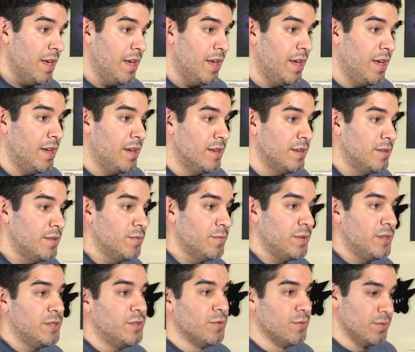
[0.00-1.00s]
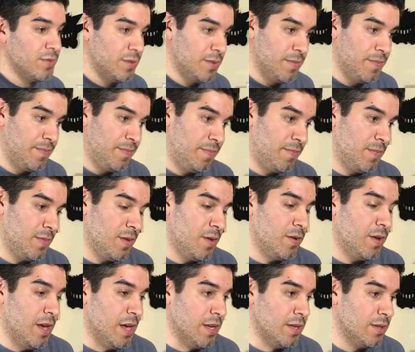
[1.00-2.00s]
And we lose.
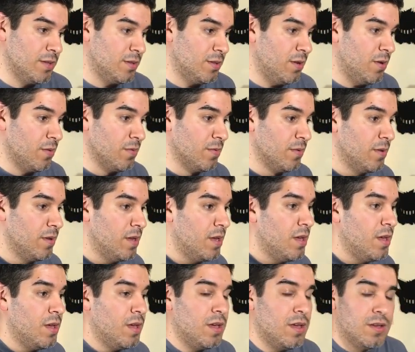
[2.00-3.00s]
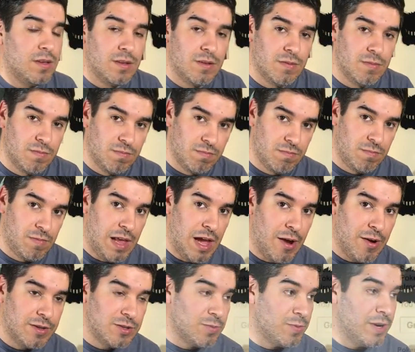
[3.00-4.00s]
Okay, so now is